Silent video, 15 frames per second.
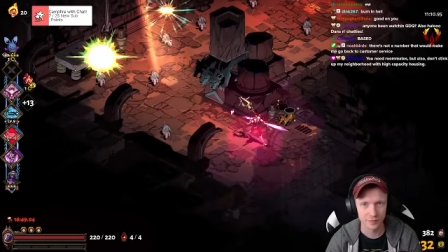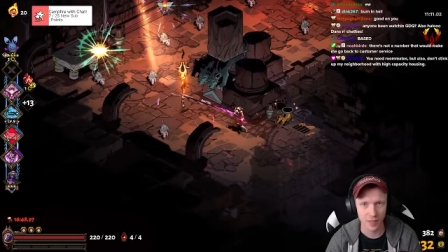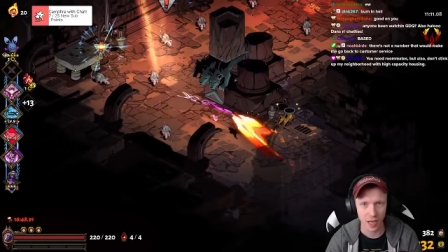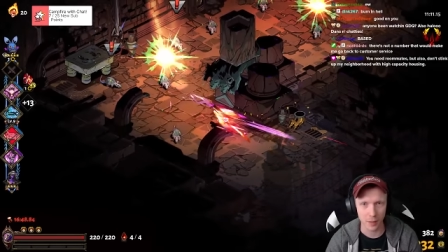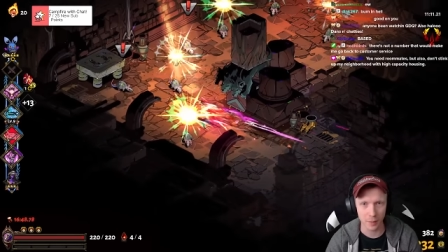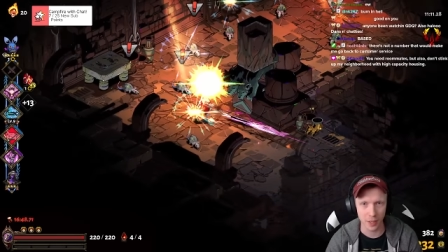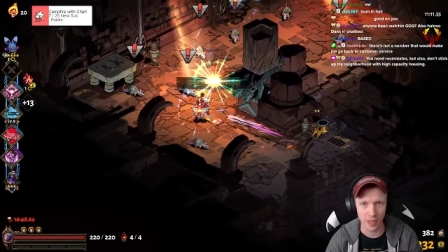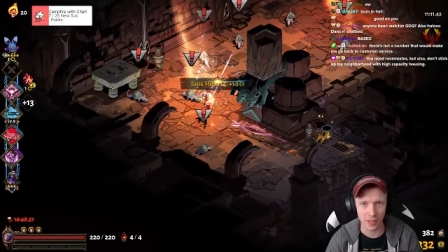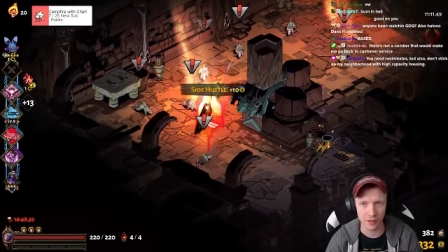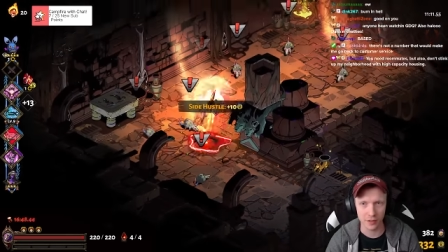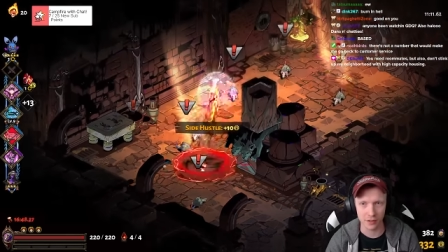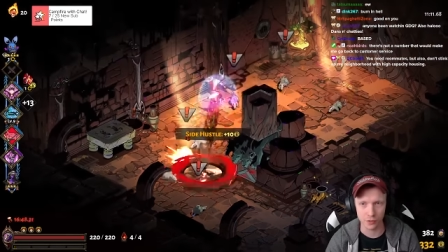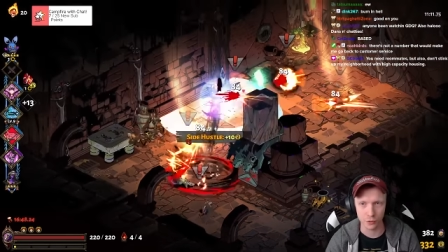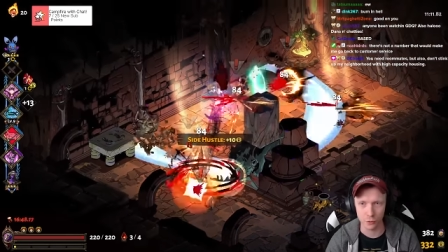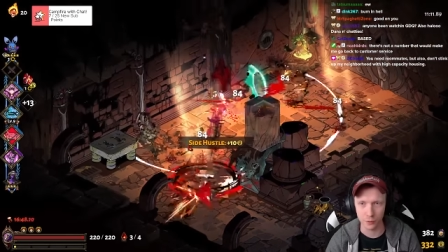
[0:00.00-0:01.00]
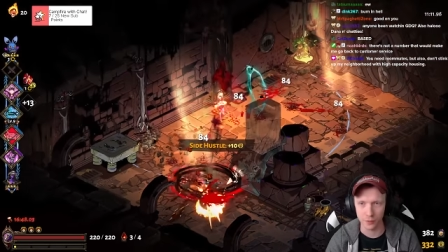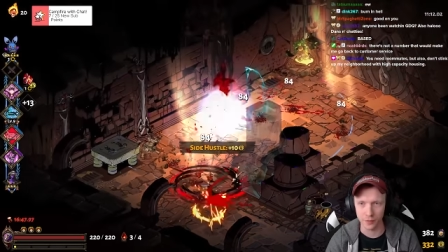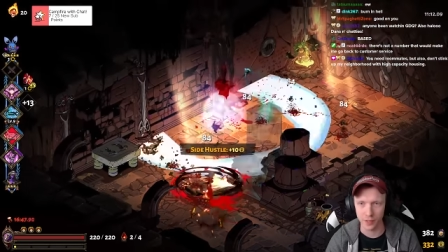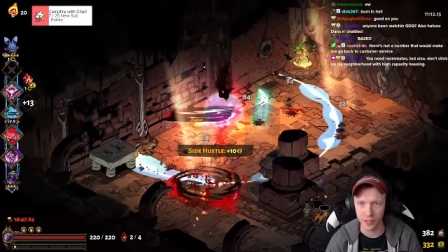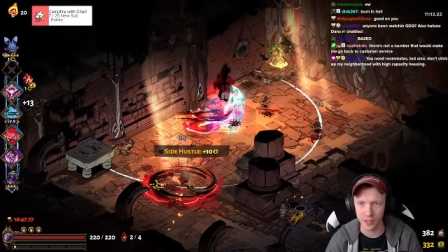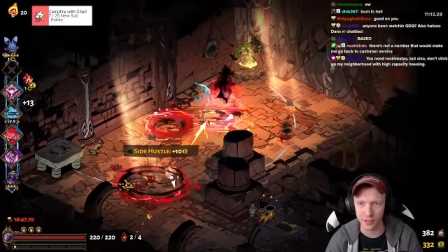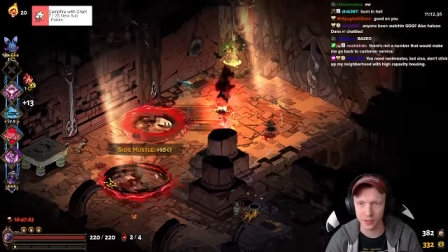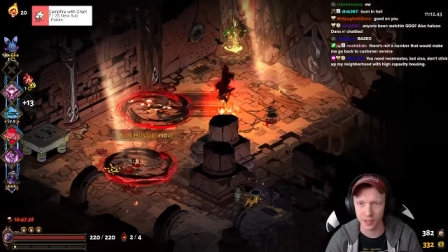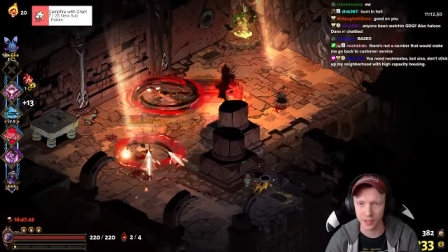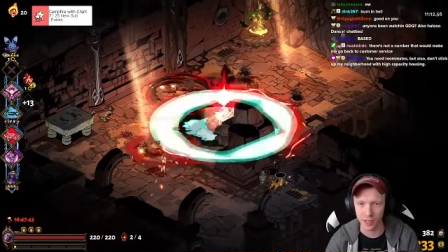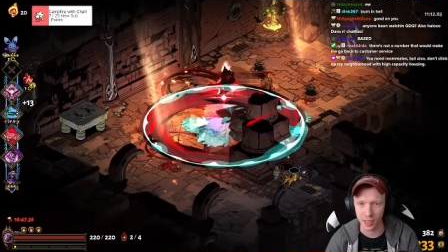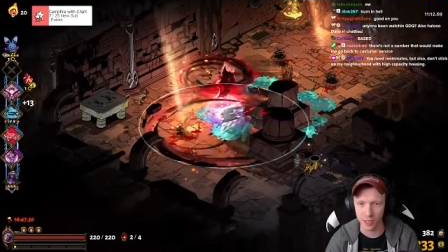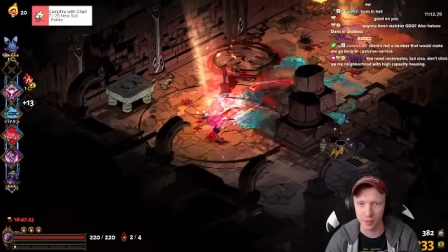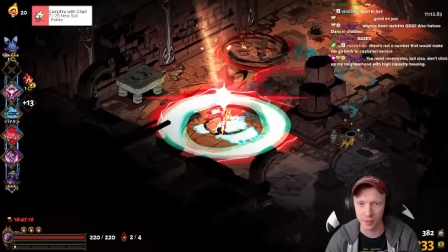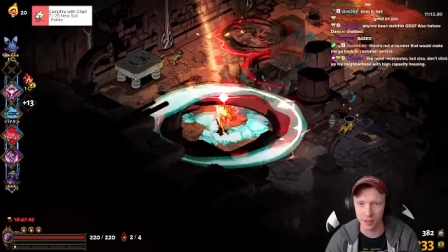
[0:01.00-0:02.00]
I banned this group of kids that
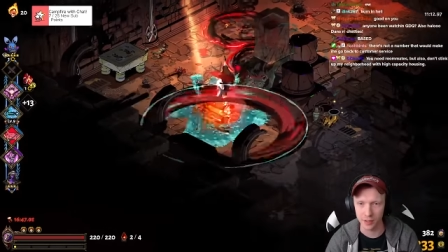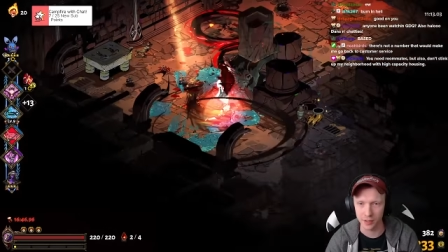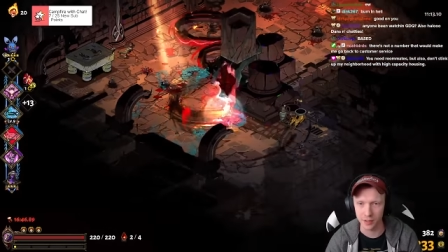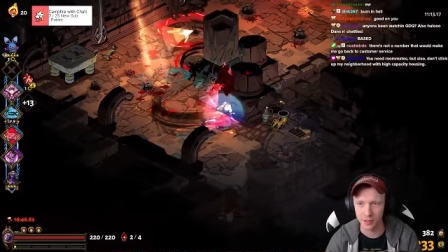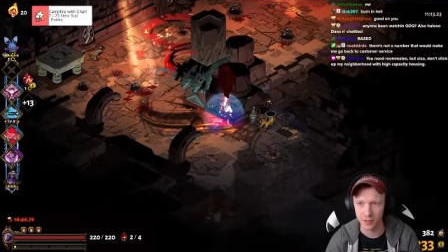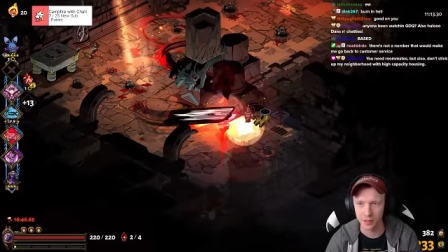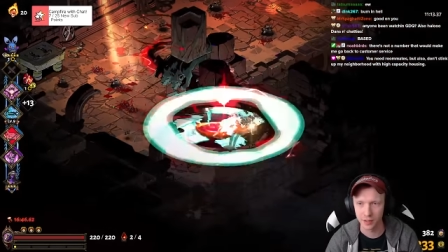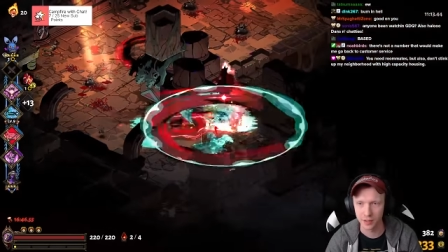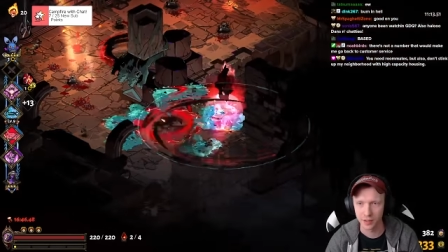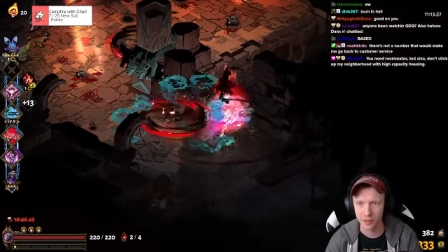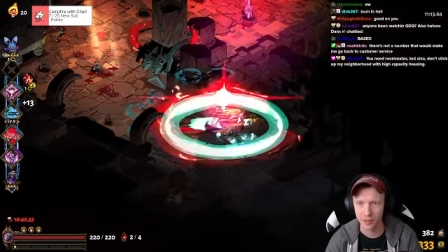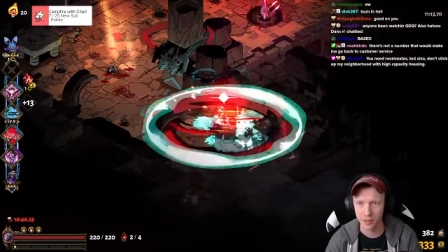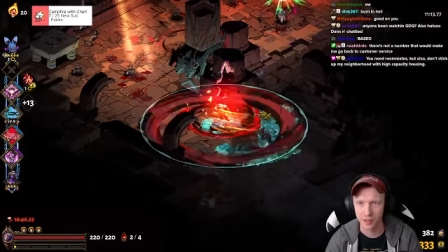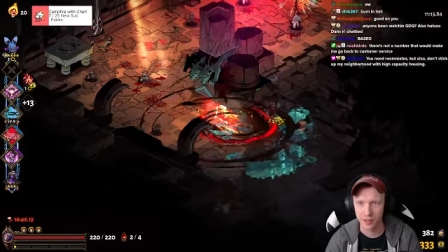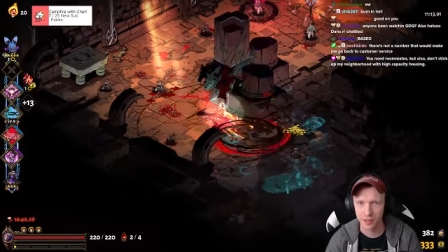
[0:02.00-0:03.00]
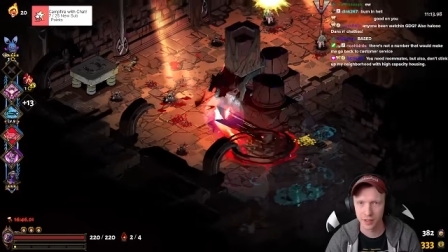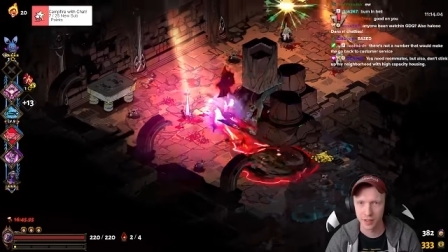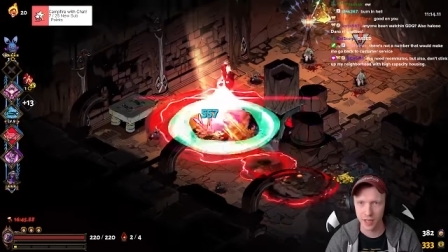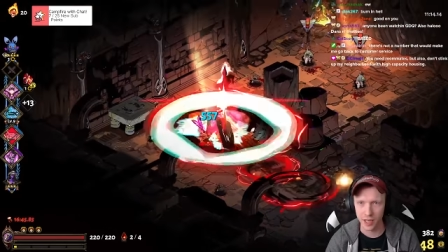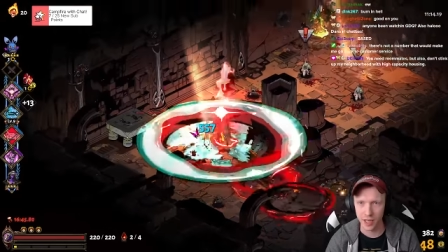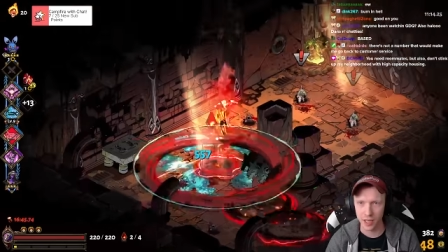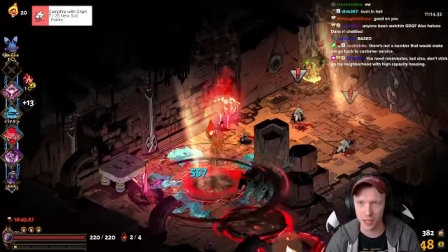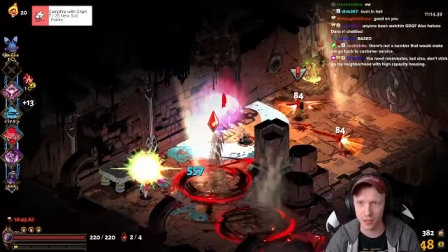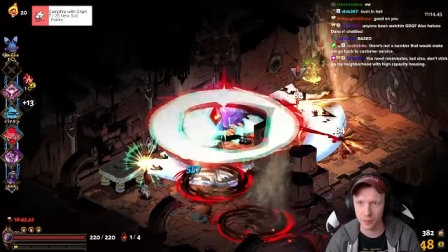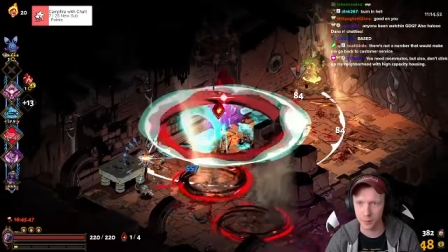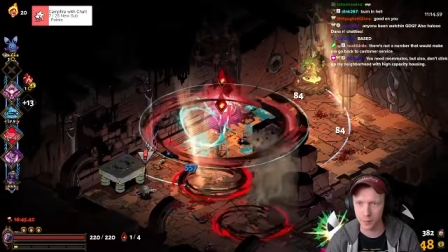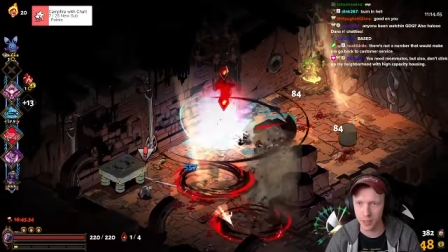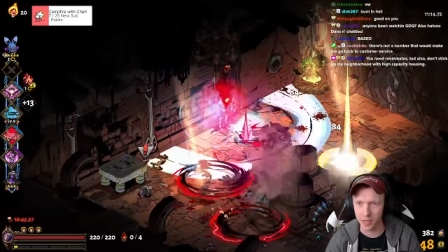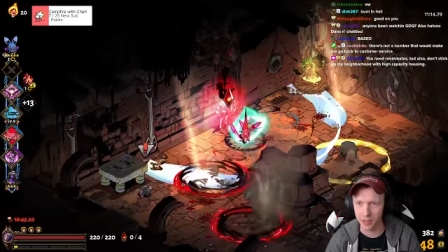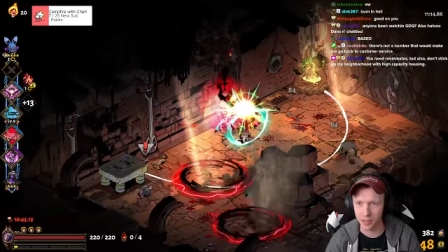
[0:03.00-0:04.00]
came in and
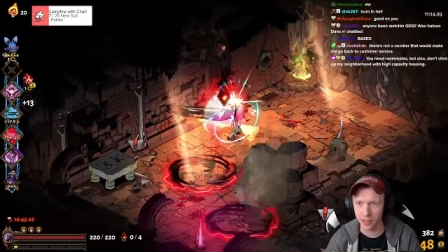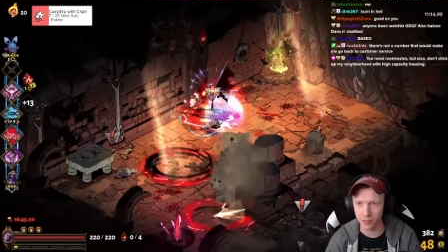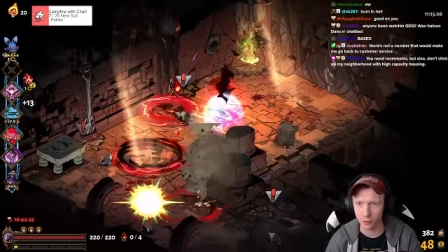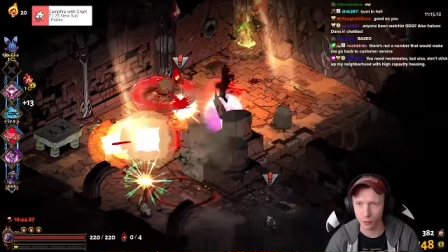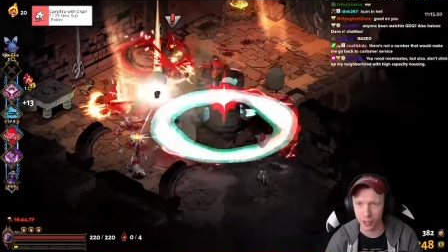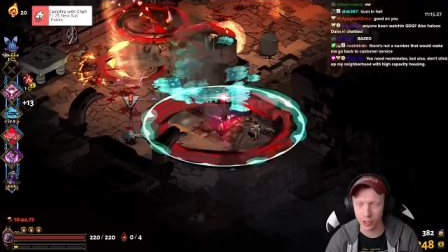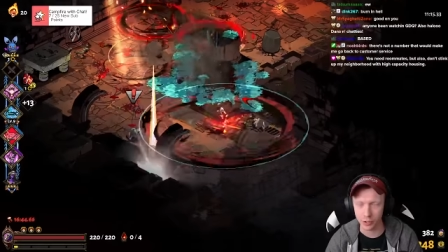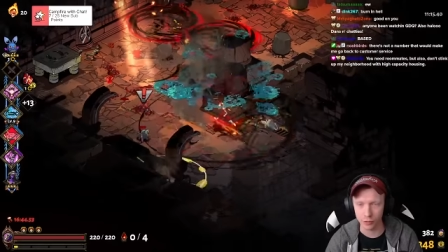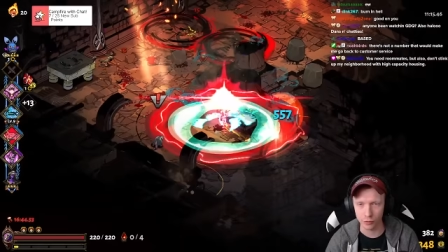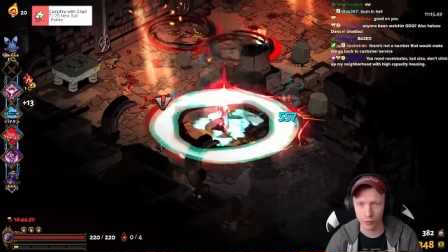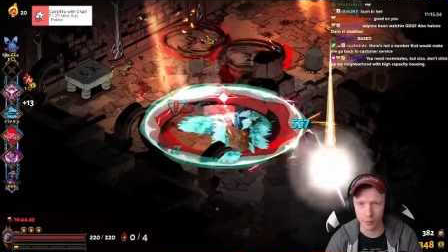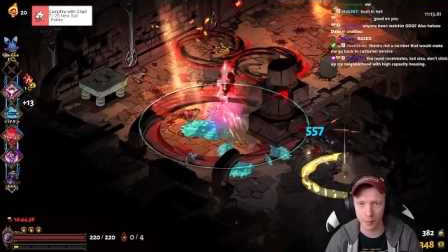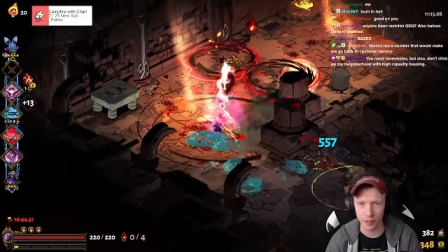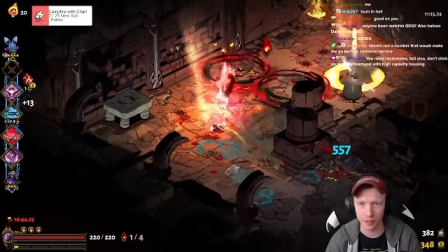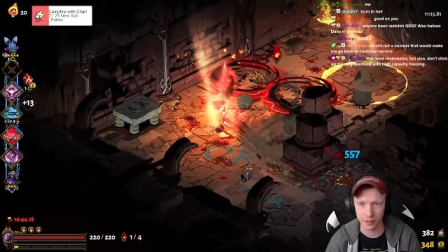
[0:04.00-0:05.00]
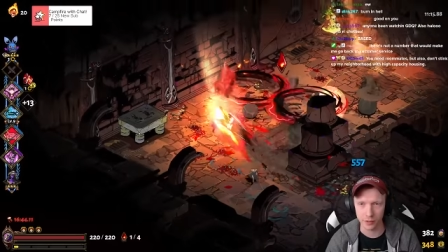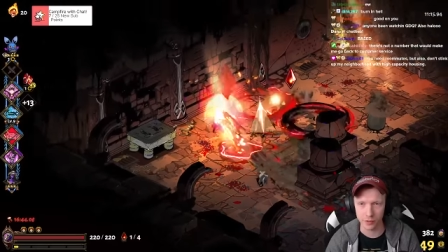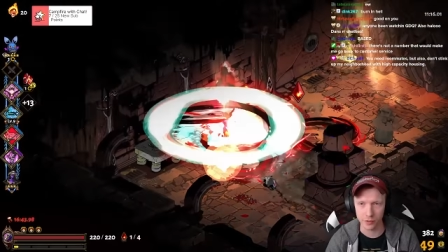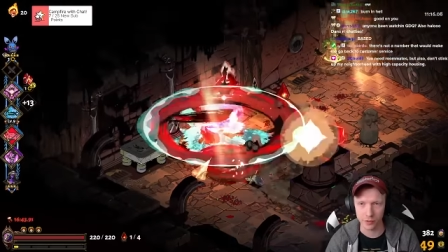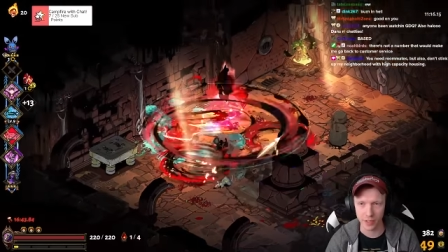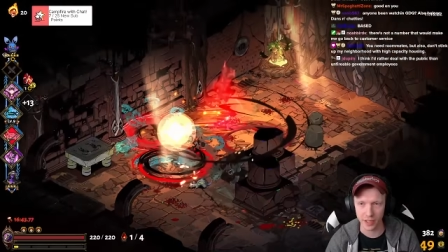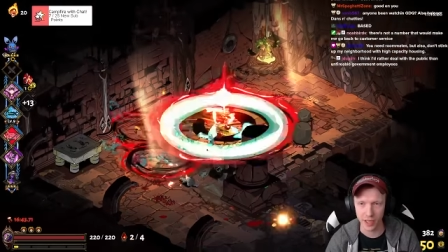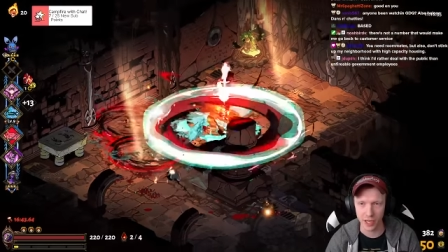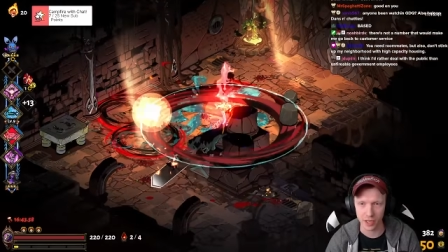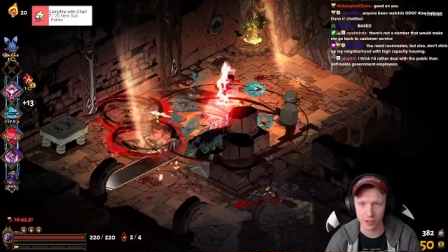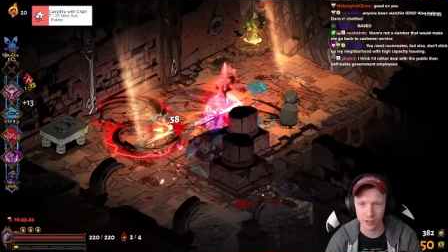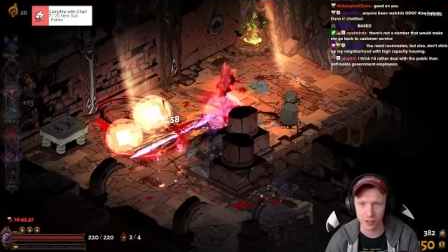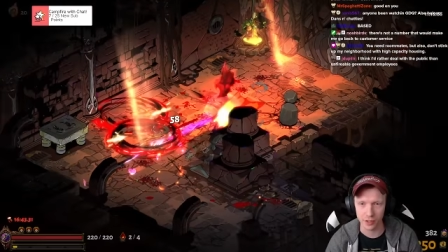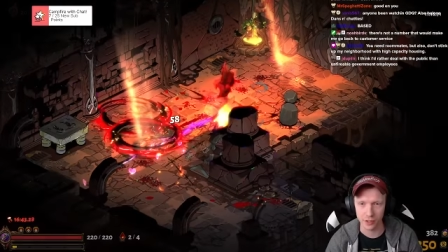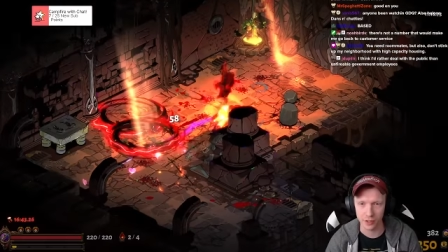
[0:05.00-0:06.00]
made like racial remarks to the
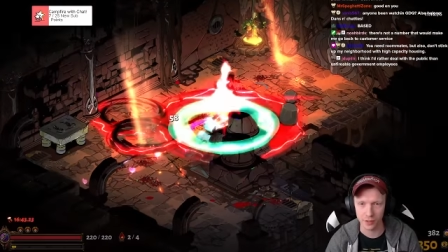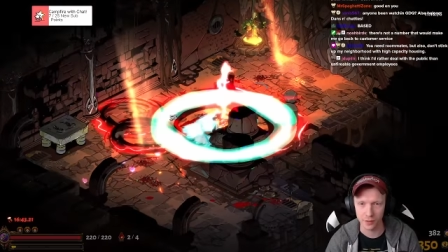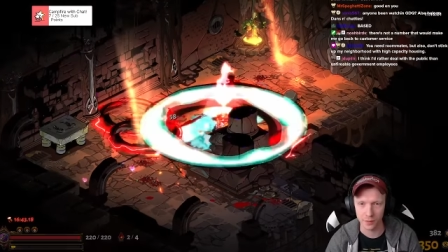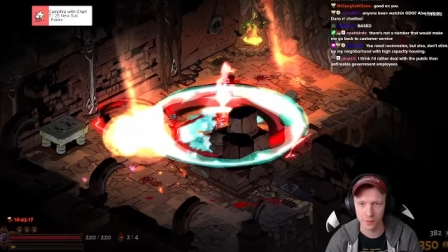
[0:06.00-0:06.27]
cashier.